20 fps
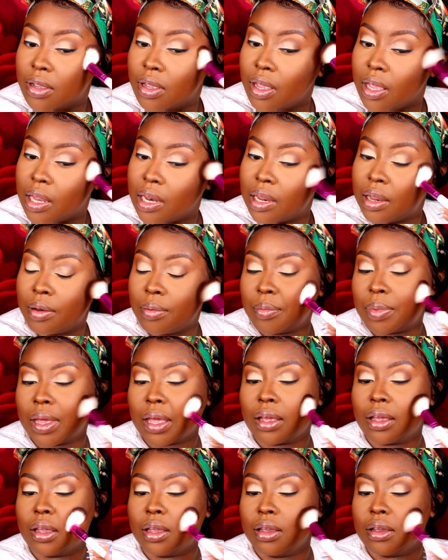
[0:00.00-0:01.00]
And then
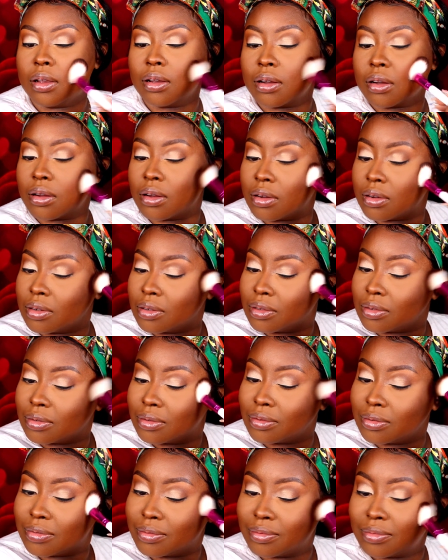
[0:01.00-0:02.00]
back here
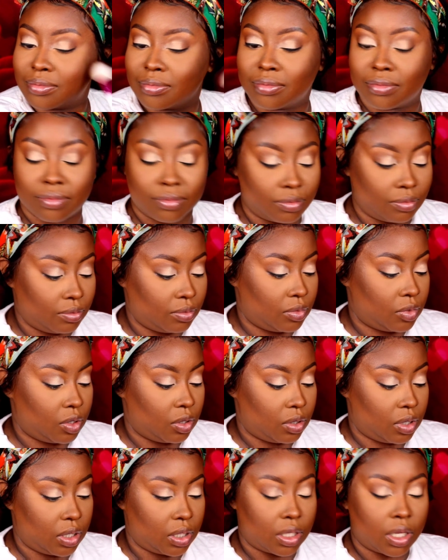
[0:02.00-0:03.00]

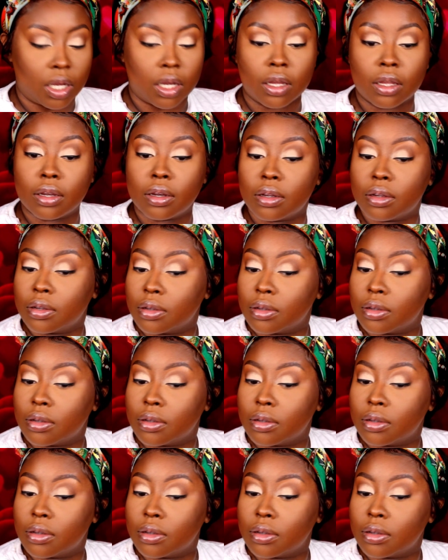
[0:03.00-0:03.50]
on the side.